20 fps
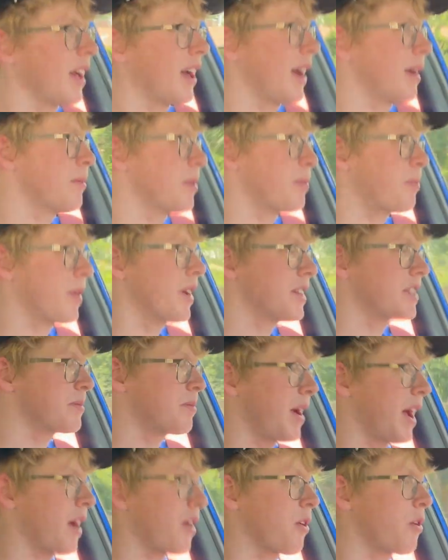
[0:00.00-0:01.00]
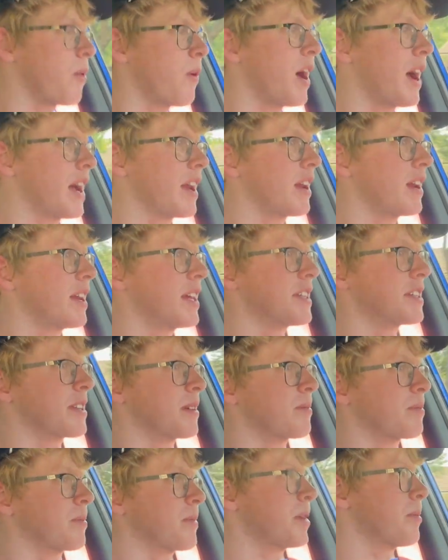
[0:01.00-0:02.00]
I'm impressed by how quiet it is.
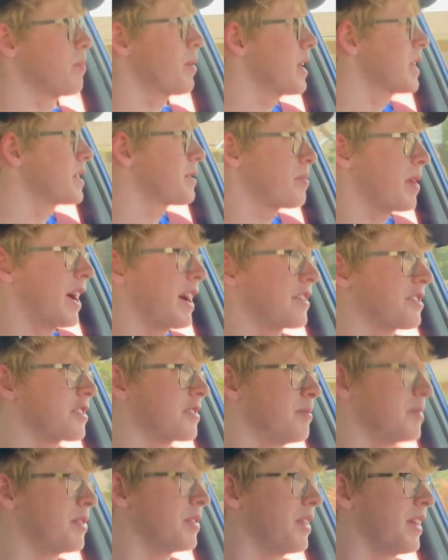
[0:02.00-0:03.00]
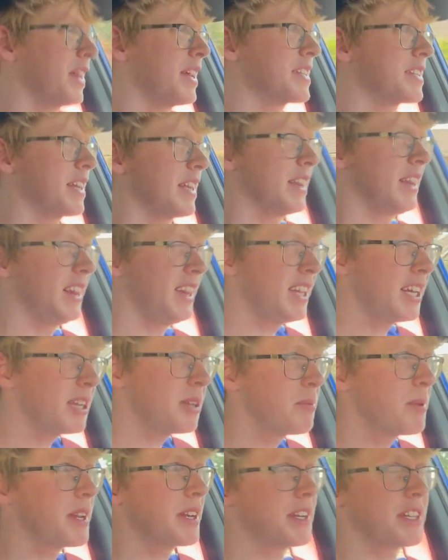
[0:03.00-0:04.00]
I'm impressed by how smooth it is. A little bit